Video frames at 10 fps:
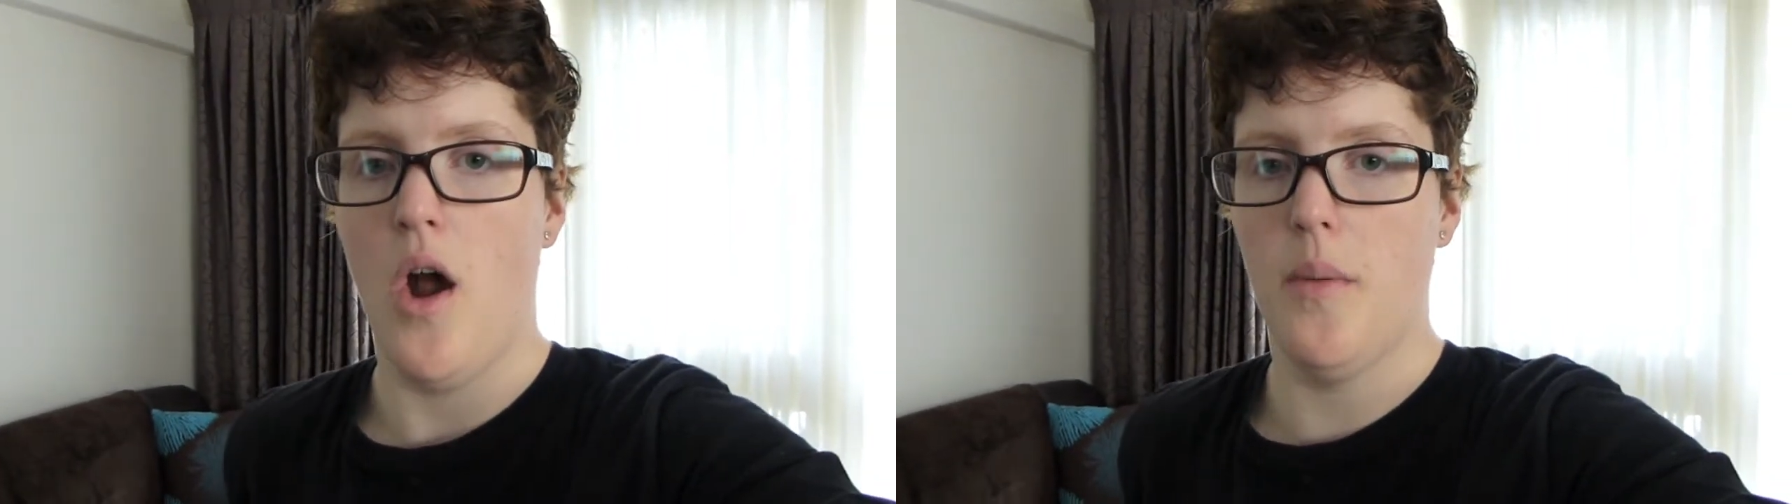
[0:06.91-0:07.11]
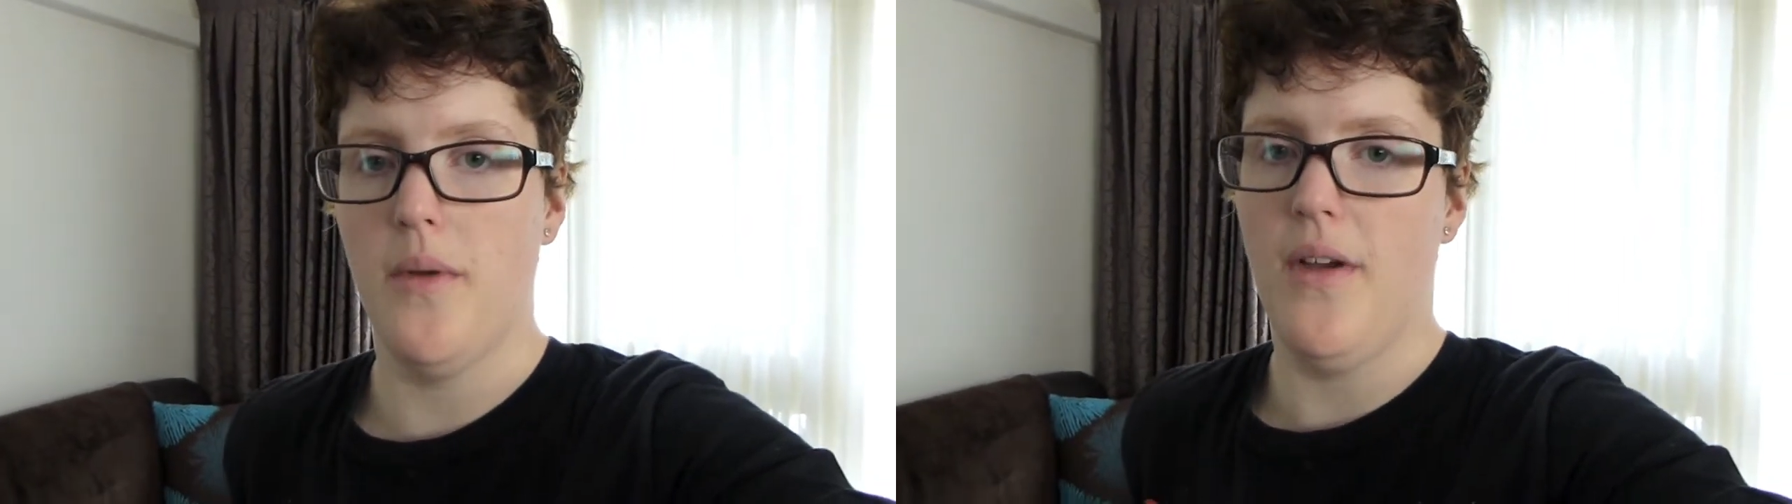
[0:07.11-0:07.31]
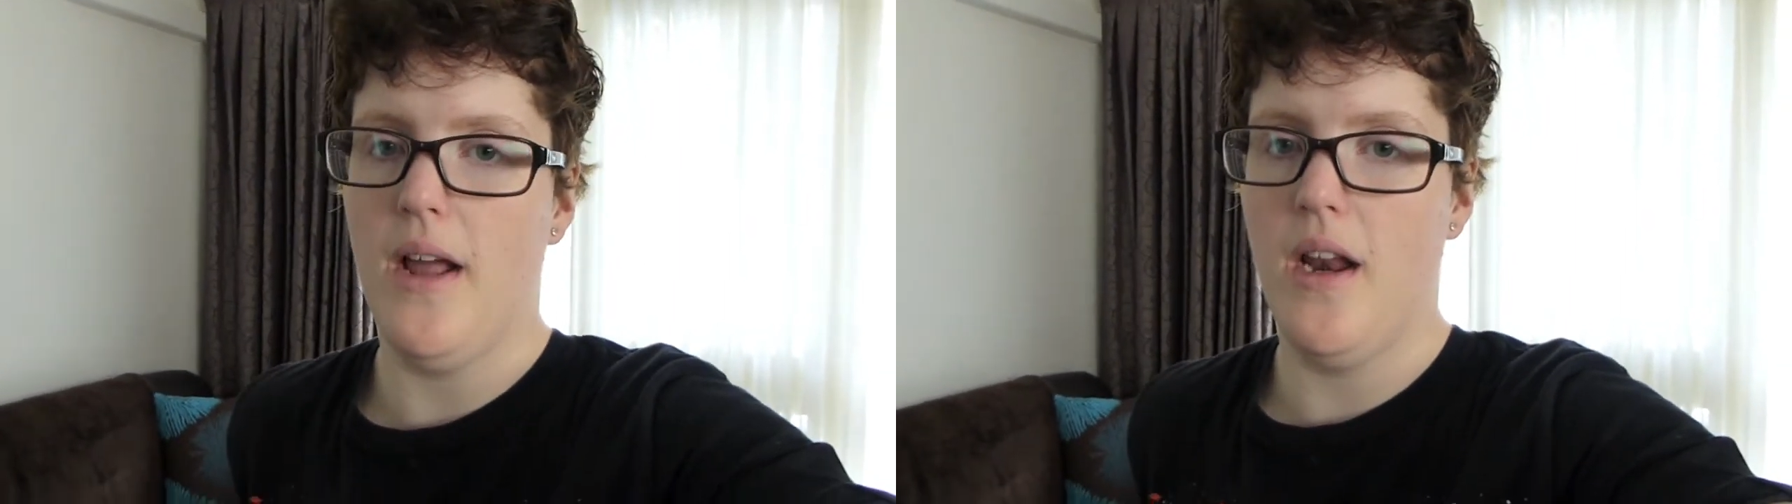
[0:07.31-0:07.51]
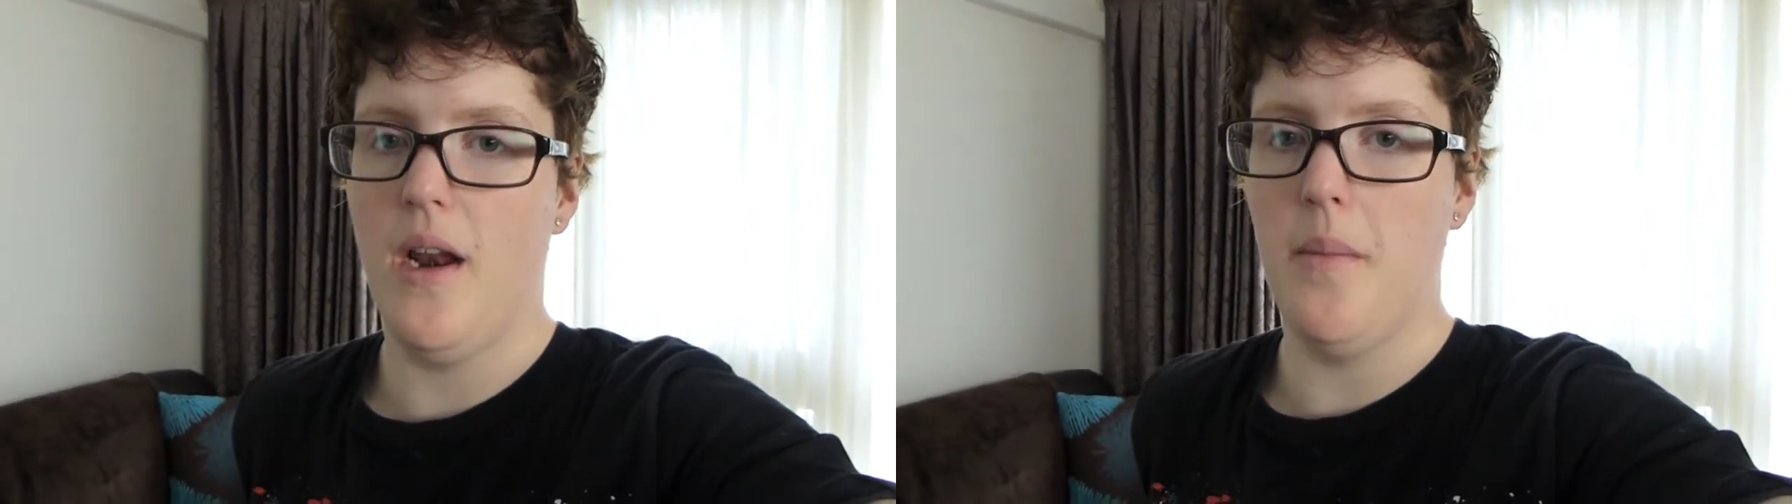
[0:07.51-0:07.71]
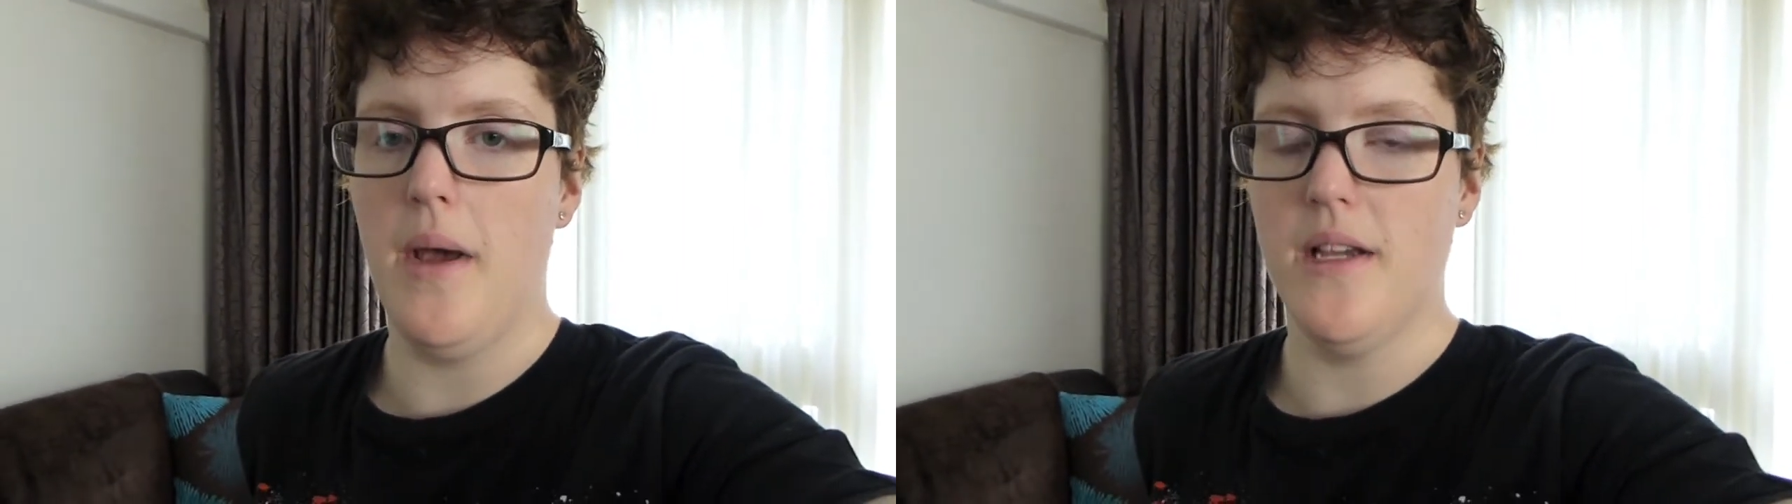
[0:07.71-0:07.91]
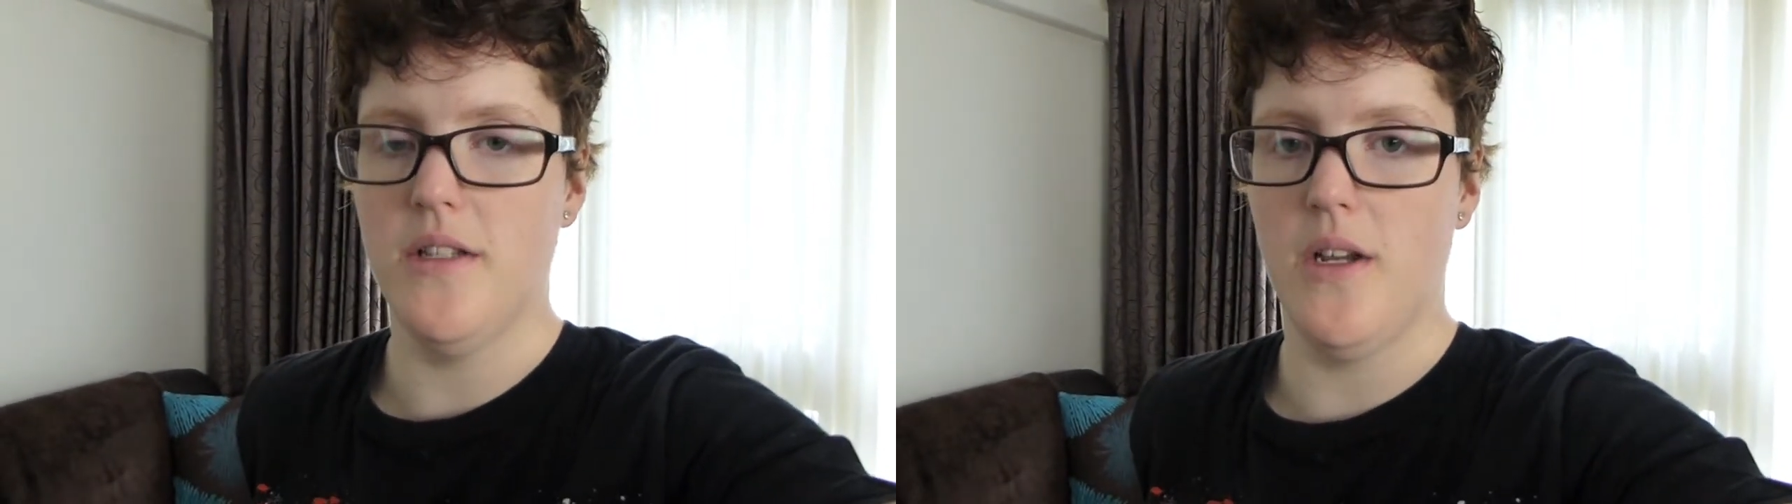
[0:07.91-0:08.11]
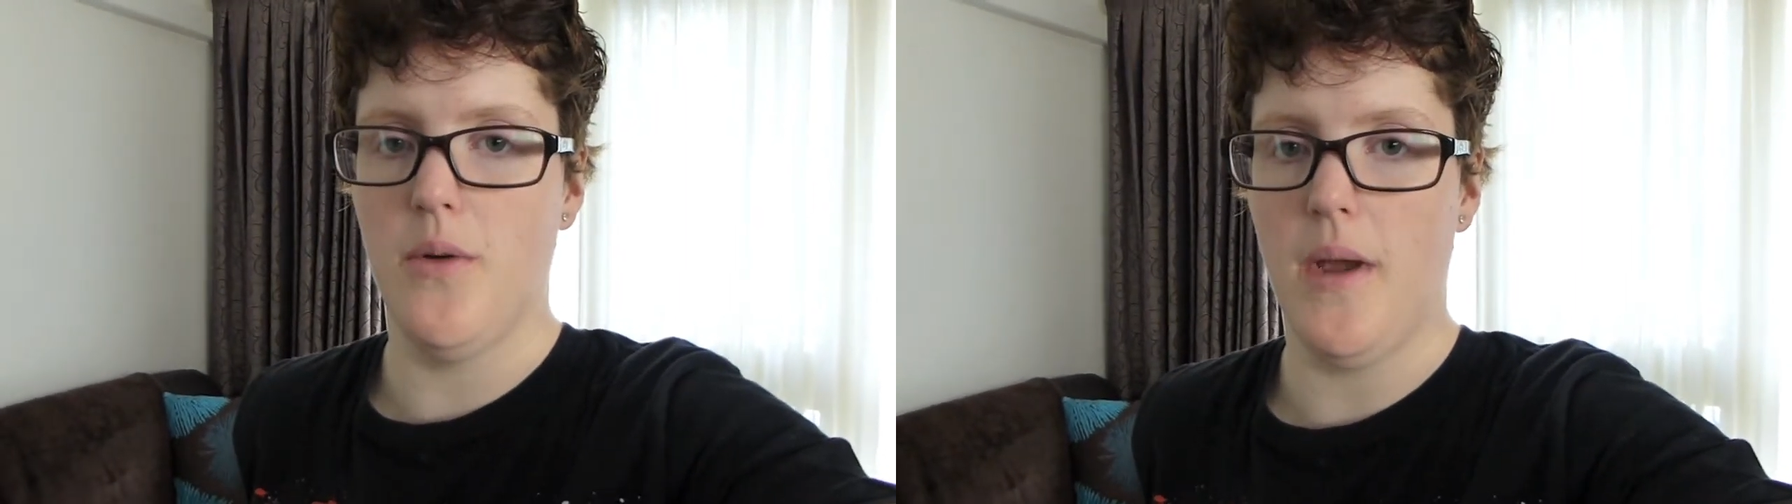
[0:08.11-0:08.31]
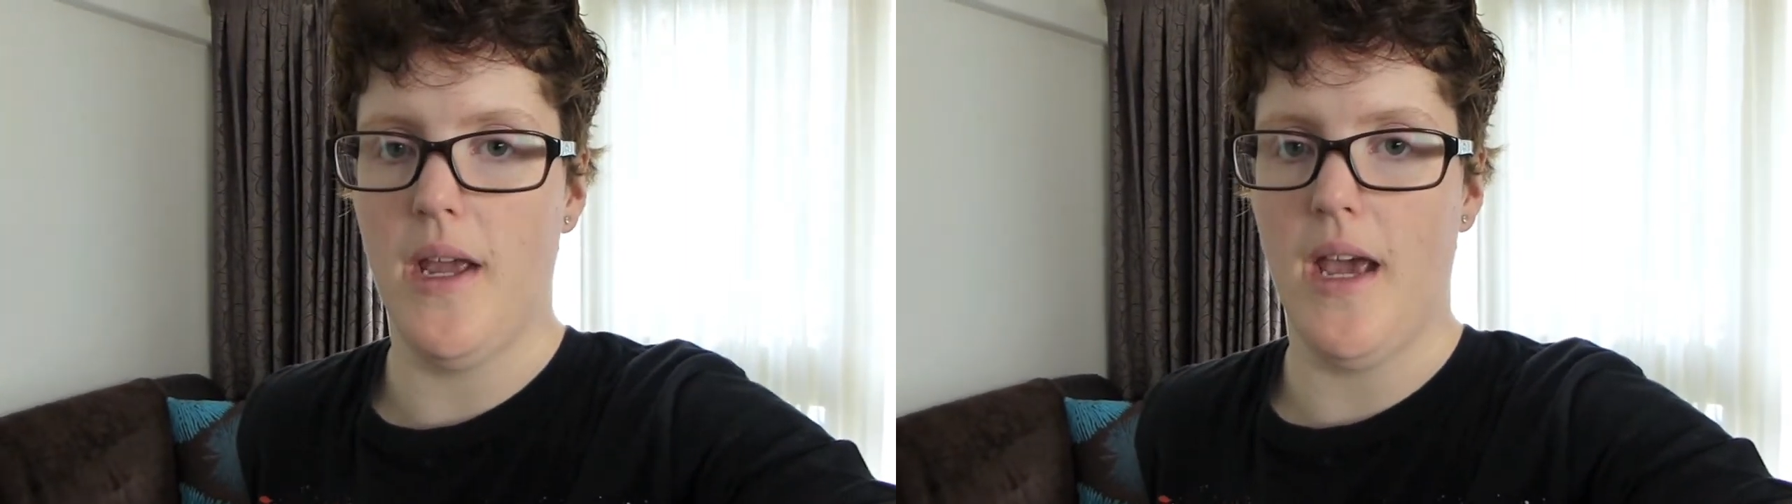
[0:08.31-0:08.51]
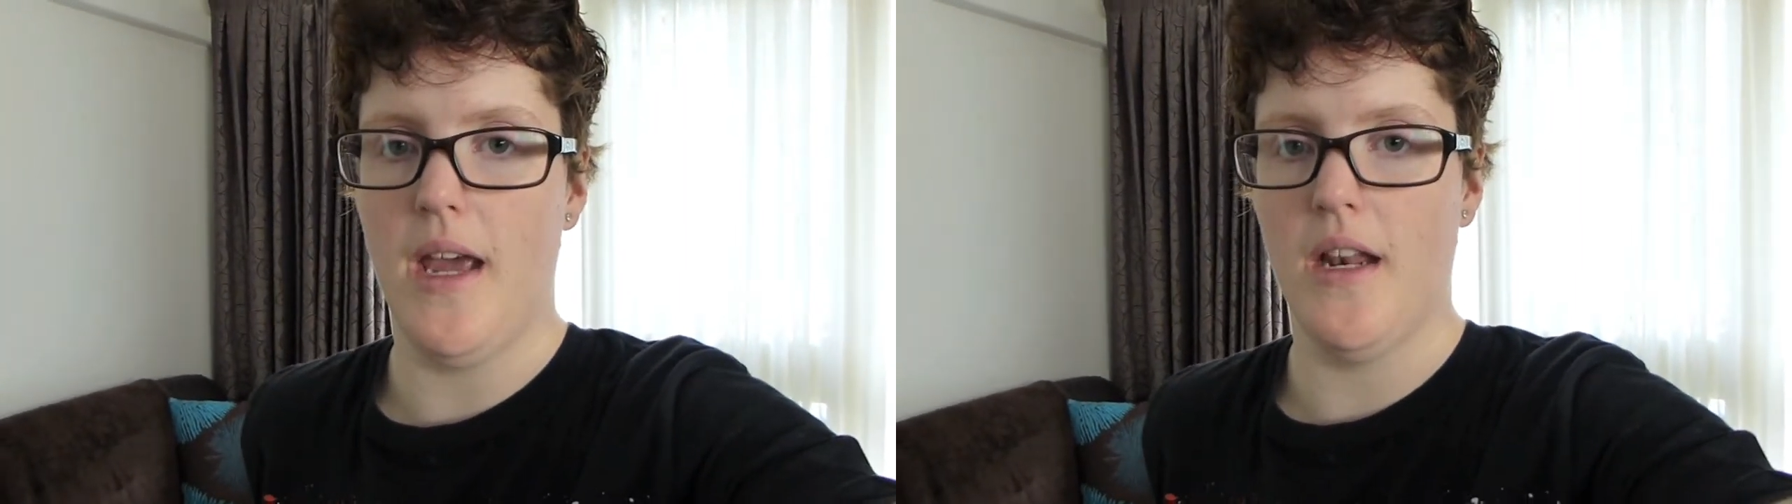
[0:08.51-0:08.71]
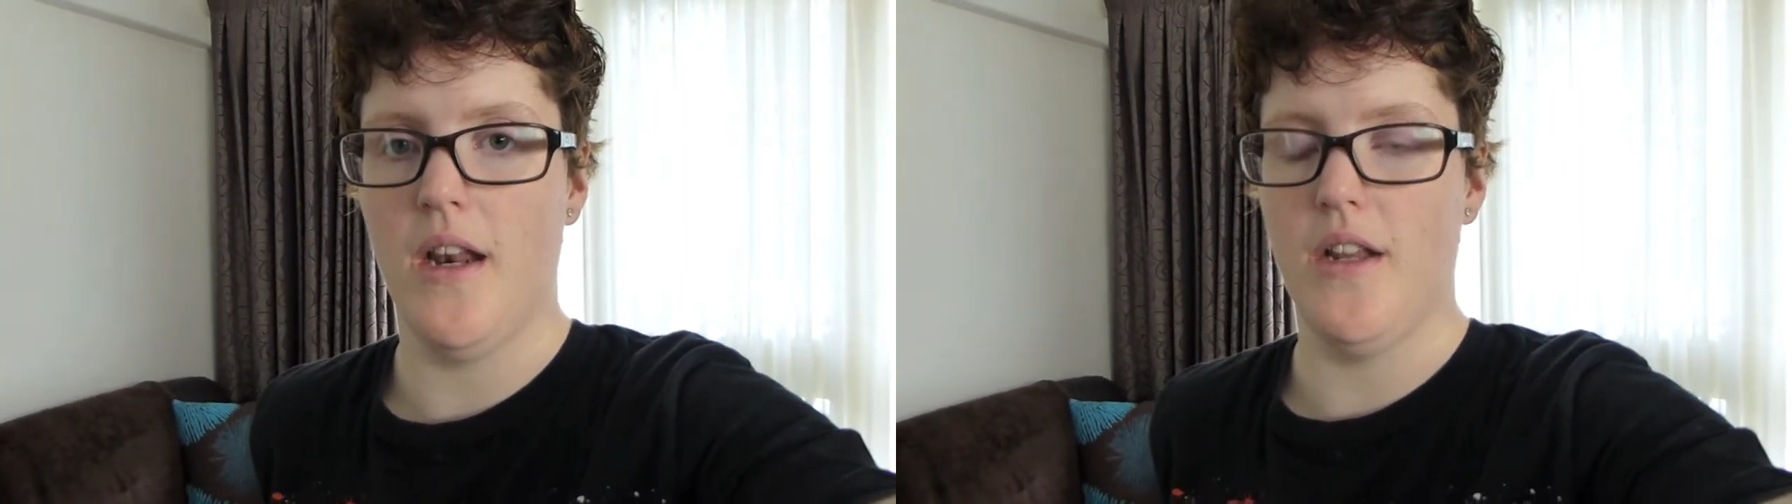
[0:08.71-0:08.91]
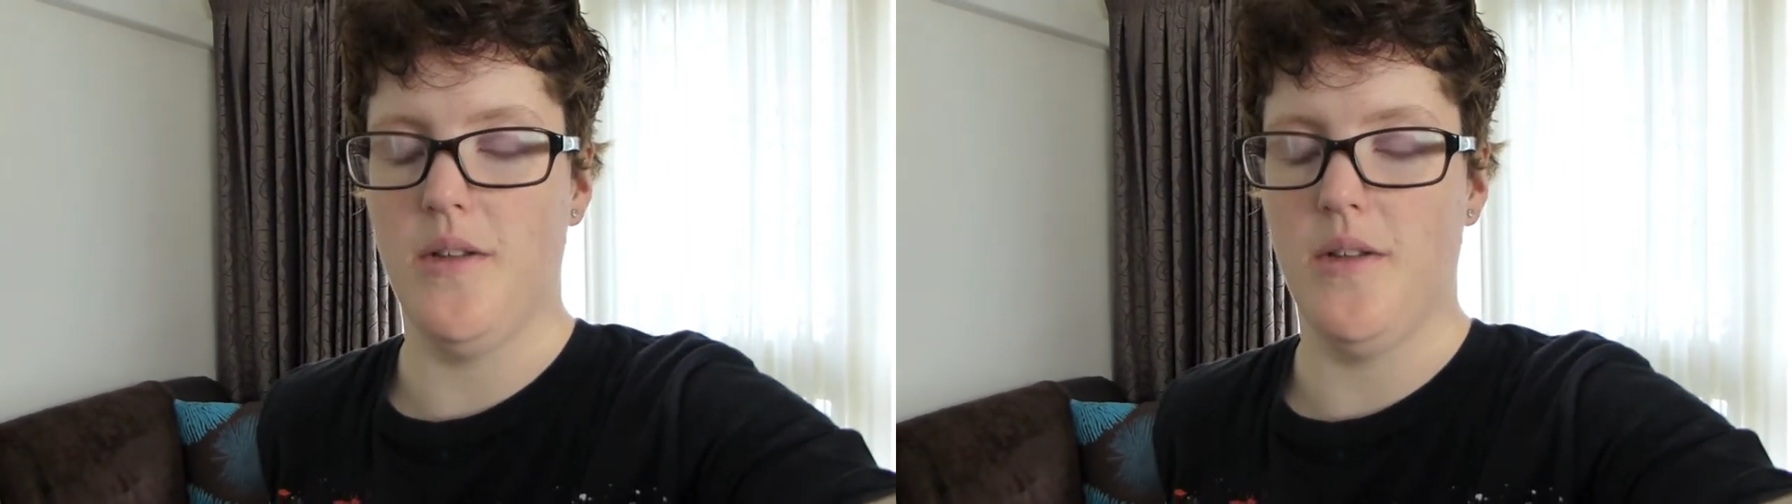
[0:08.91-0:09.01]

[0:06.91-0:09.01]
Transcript: Hope you've had an amazing weekend.